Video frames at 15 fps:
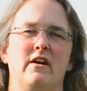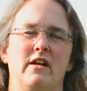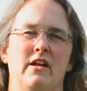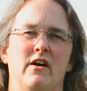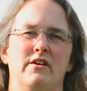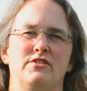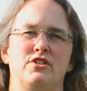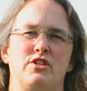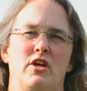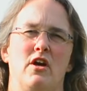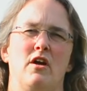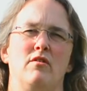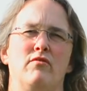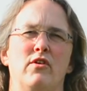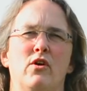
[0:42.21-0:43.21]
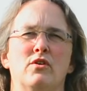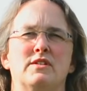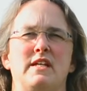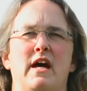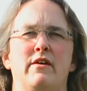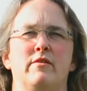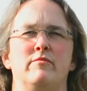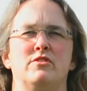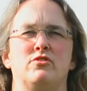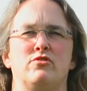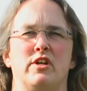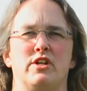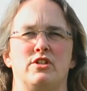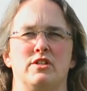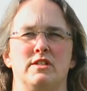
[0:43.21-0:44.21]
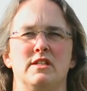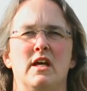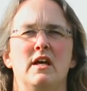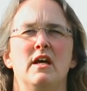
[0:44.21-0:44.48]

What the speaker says: last year of lockdown and restrictions,